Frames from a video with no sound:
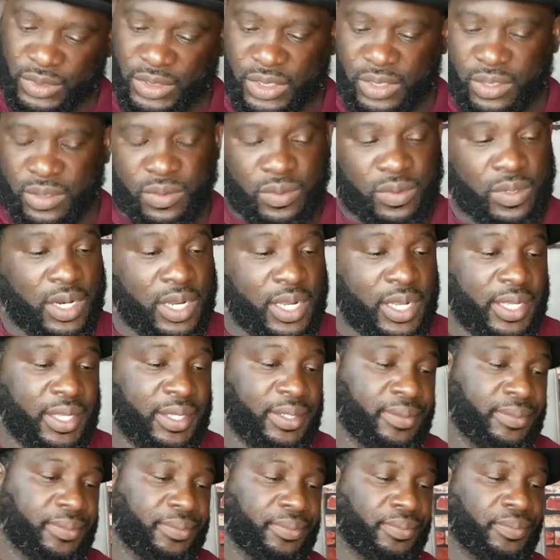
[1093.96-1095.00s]
All
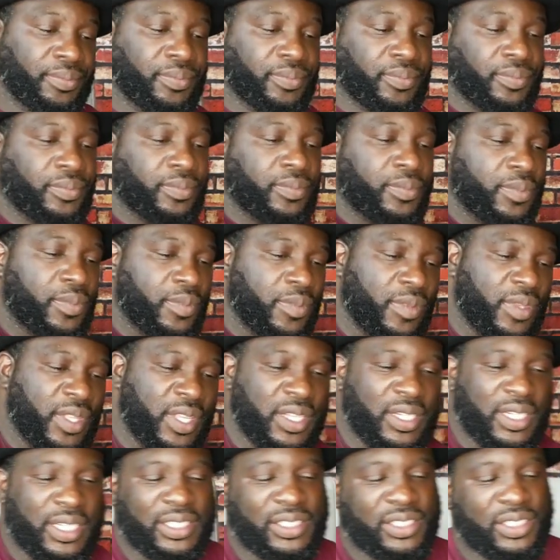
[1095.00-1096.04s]
right,
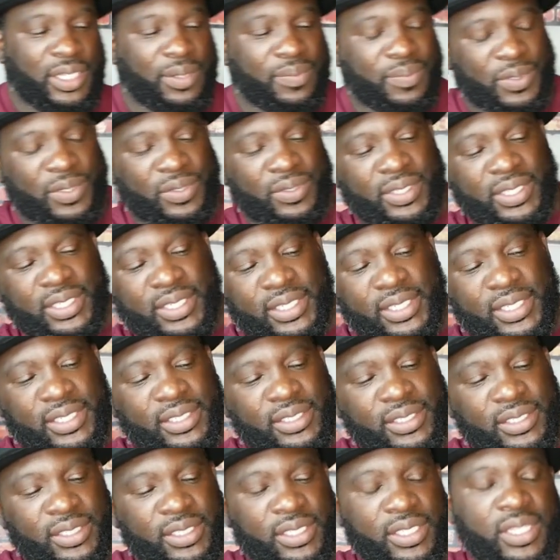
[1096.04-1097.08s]
let's jump on in
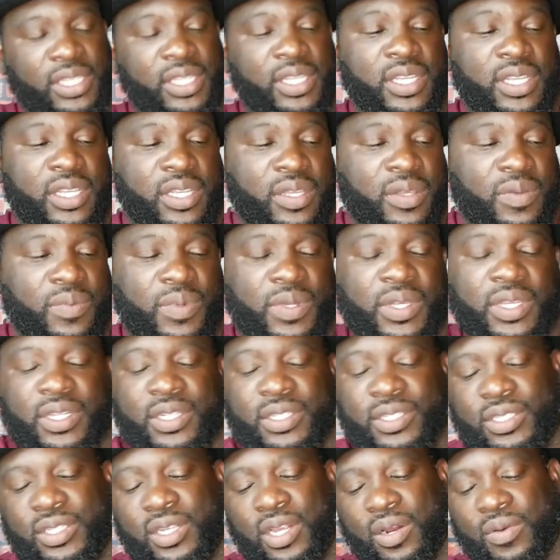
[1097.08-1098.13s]
this. We're gonna
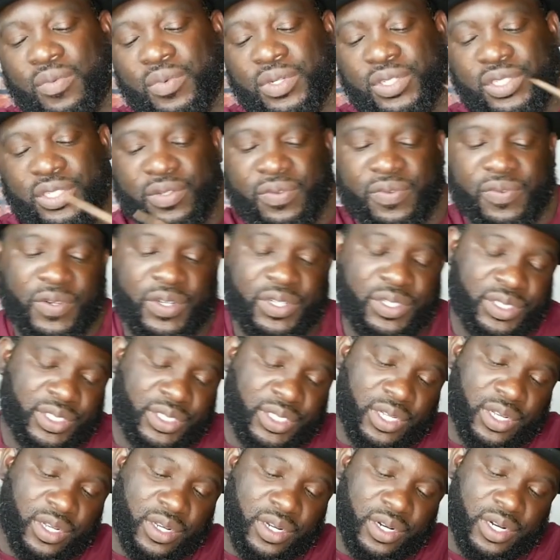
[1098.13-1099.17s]
start with your first
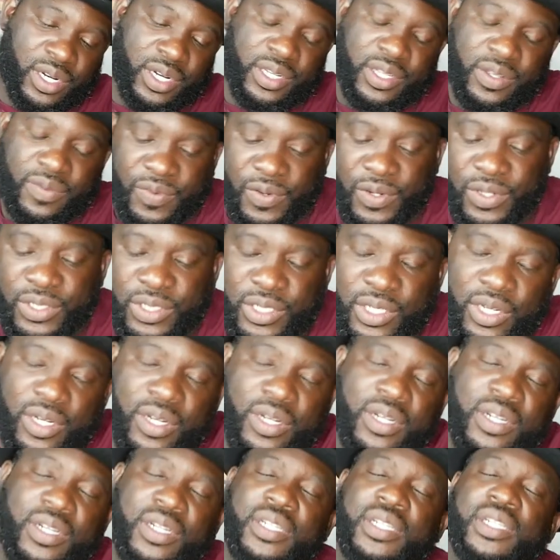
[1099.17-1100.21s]
card. Your first
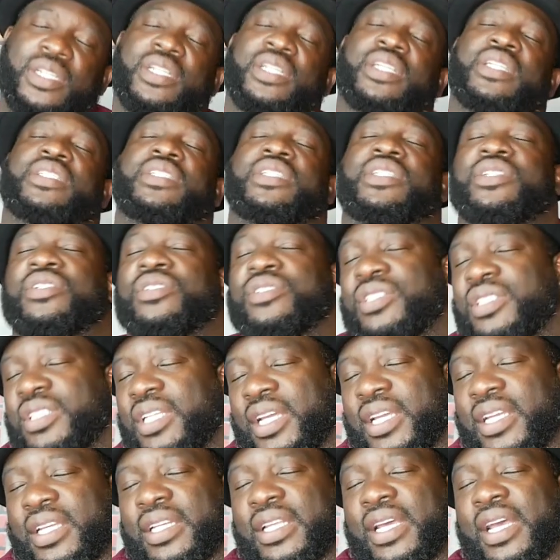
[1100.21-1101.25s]
card is in your
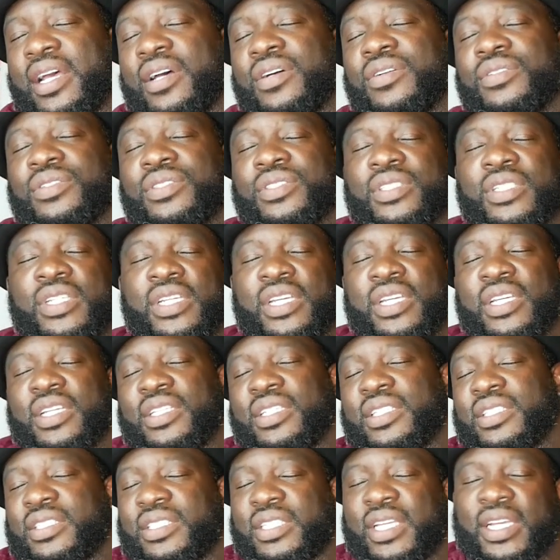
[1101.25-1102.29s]
2nd house.
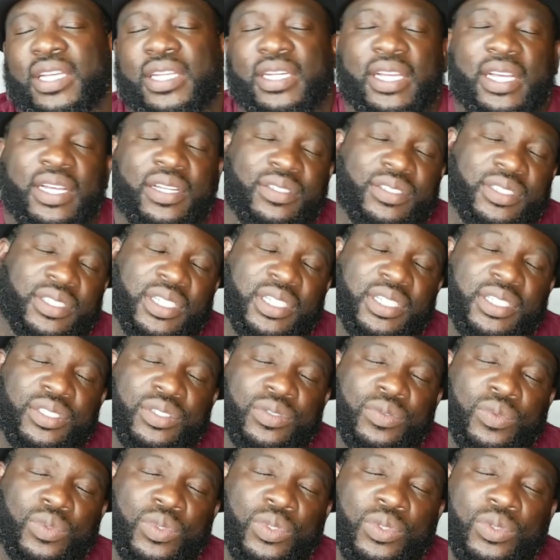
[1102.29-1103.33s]
Your 2nd house is
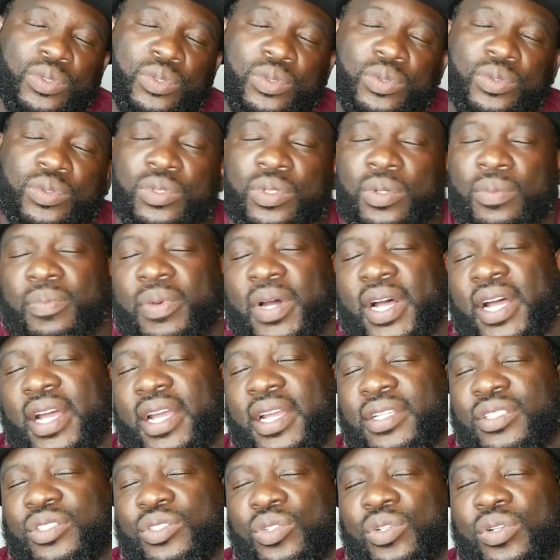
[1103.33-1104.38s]
ruled
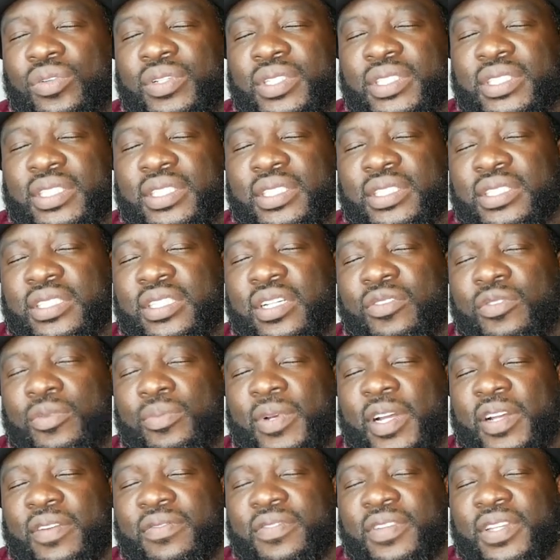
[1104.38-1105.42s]
by Taurus and is governed
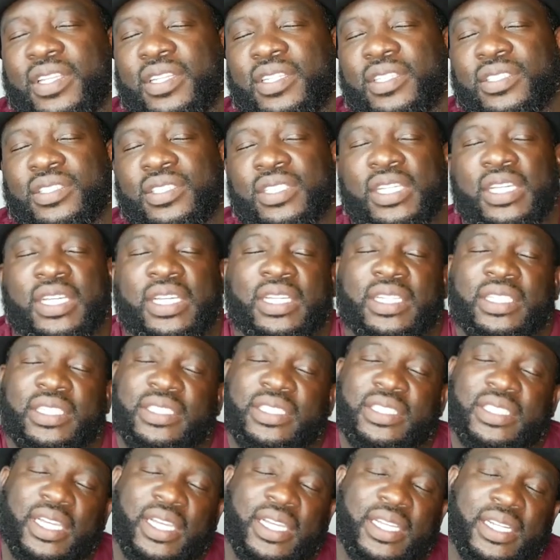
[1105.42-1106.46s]
by Venus. Your
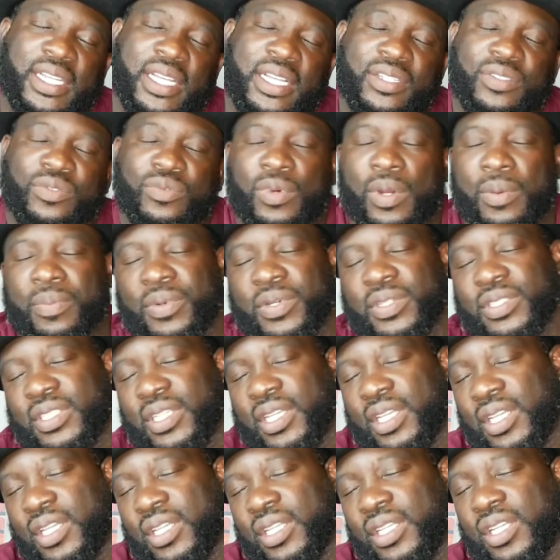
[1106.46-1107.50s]
2nd house
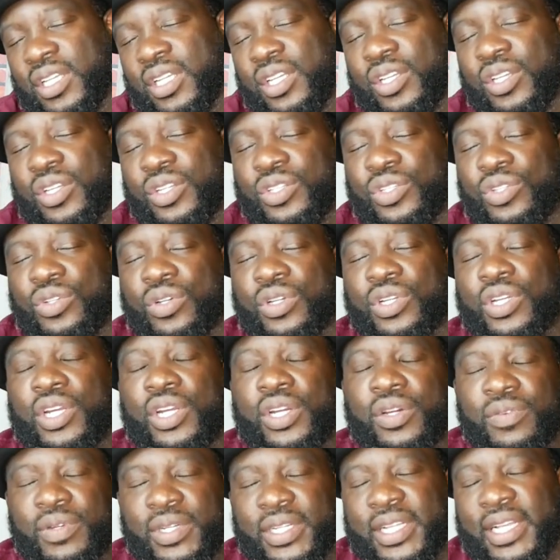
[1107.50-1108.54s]
represent your
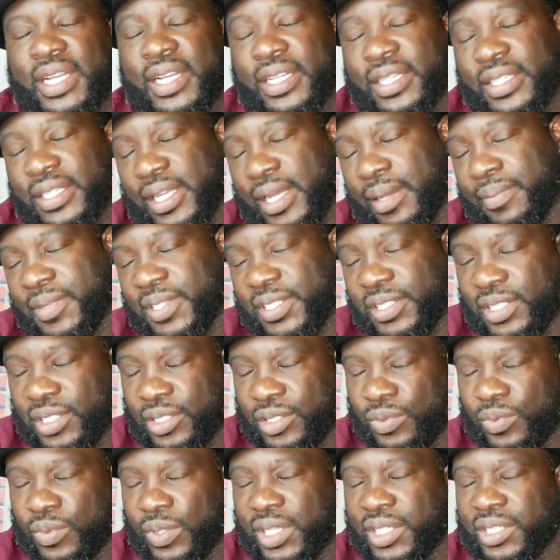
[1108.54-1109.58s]
current economic
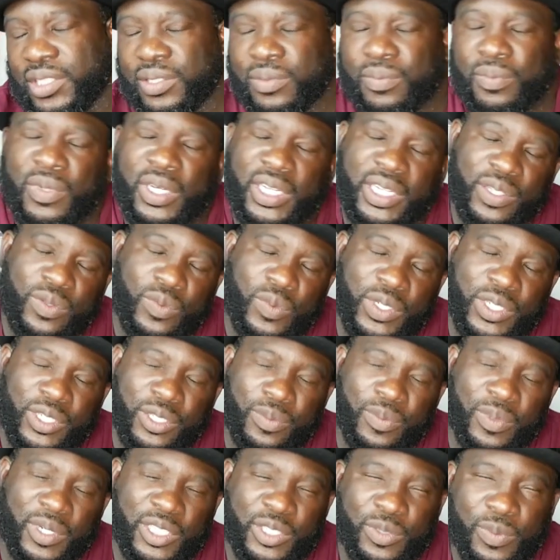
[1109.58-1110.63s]
situation: money,
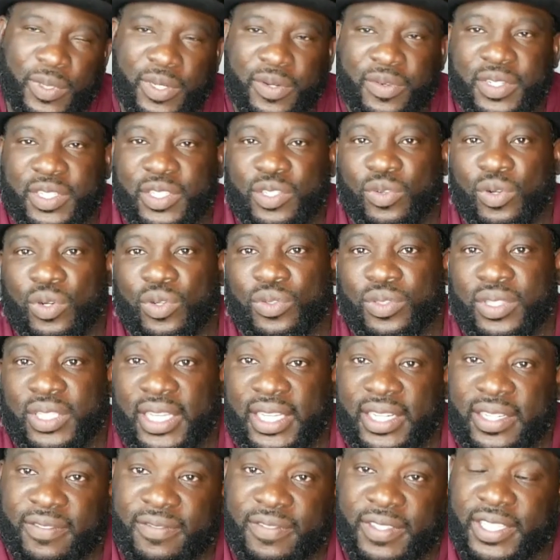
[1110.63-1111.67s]
wealth, prosperity, growth,
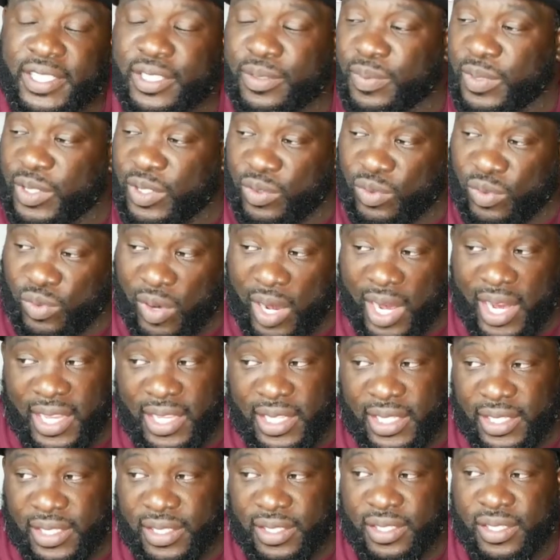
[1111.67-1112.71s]
and investment. Right
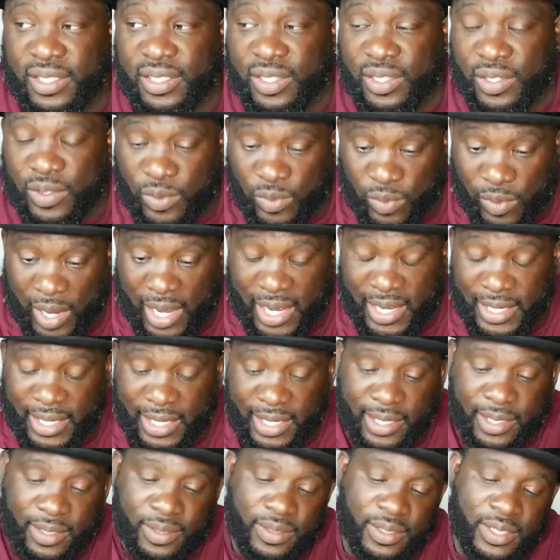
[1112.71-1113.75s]
here, right
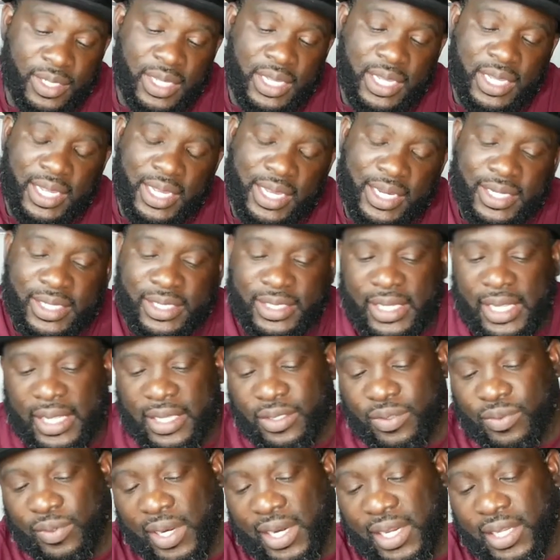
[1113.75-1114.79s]
now. In this
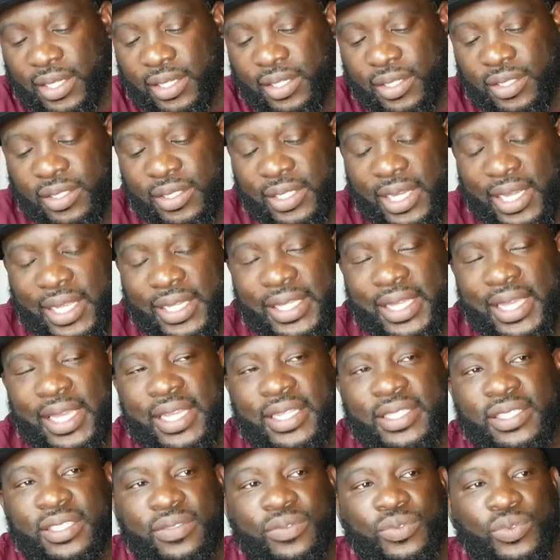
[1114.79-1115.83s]
house right here, you have the
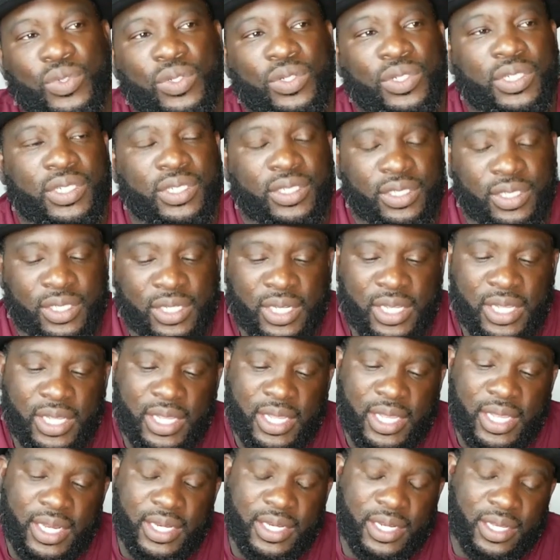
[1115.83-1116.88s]
Ace of Water
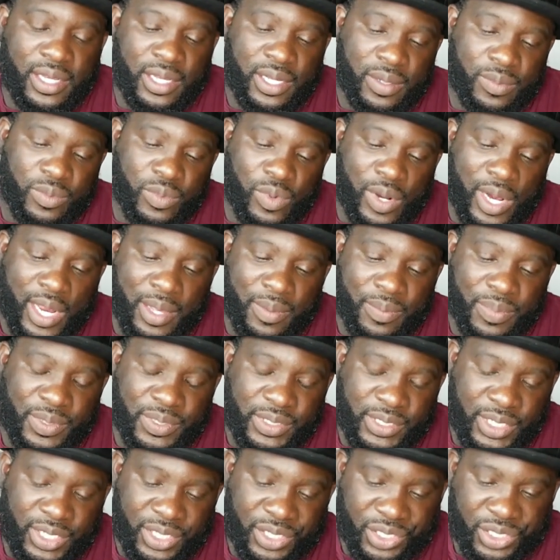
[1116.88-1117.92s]
in the upright
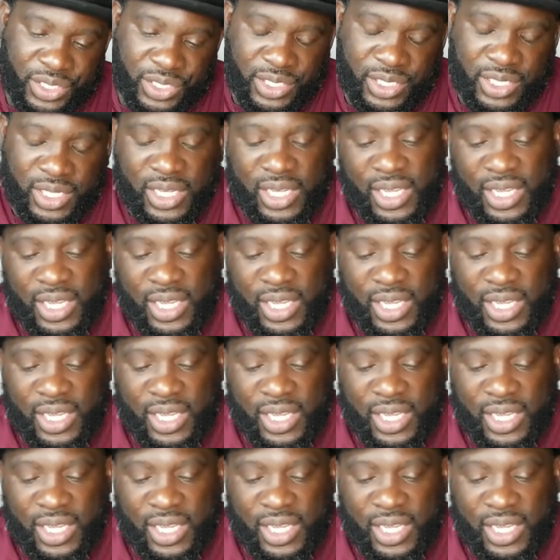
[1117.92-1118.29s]
position.